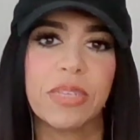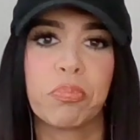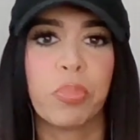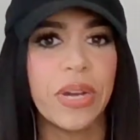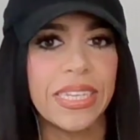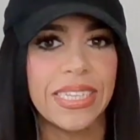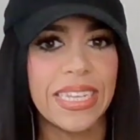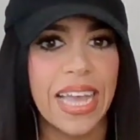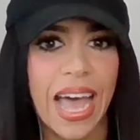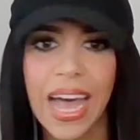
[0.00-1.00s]

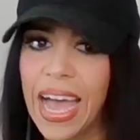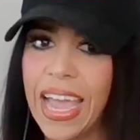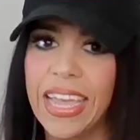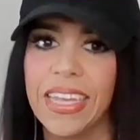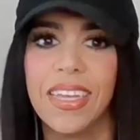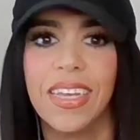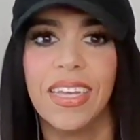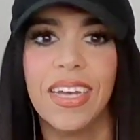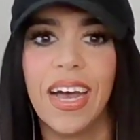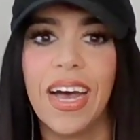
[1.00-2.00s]
pretty high.
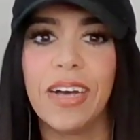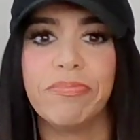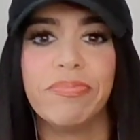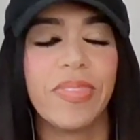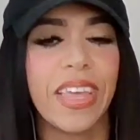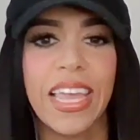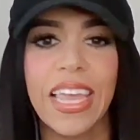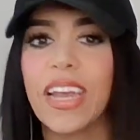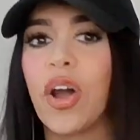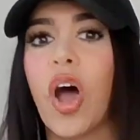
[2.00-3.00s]
The
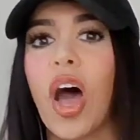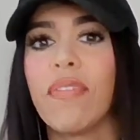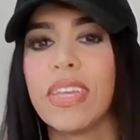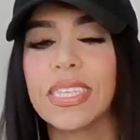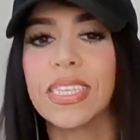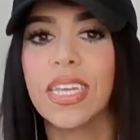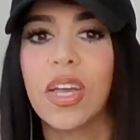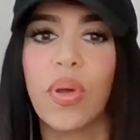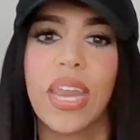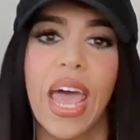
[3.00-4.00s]
Heat are obviously
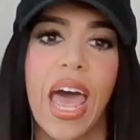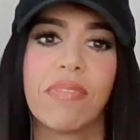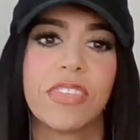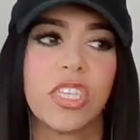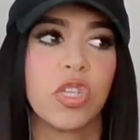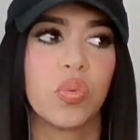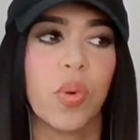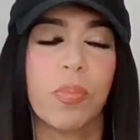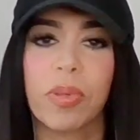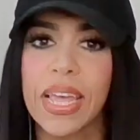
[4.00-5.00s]
going to have to
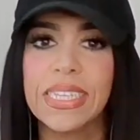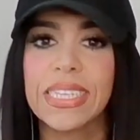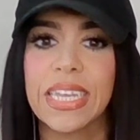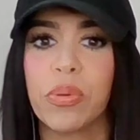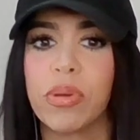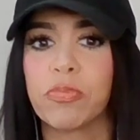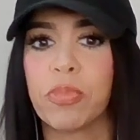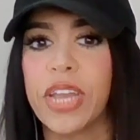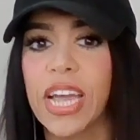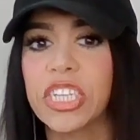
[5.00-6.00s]
replace Hero's
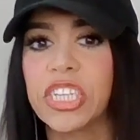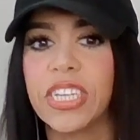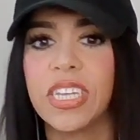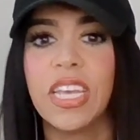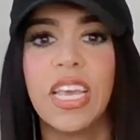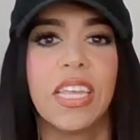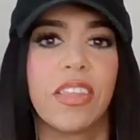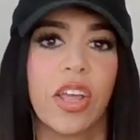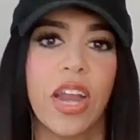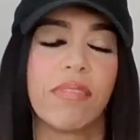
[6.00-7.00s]
production.
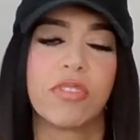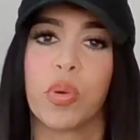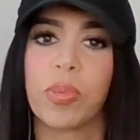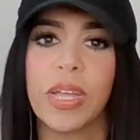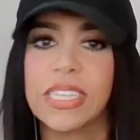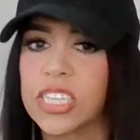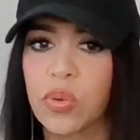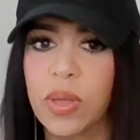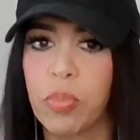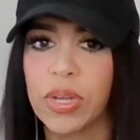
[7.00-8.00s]
They're going to have to replace his
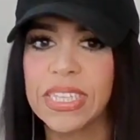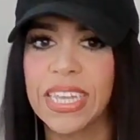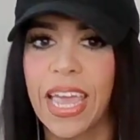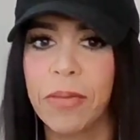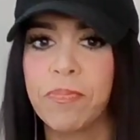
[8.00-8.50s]
20 points a game.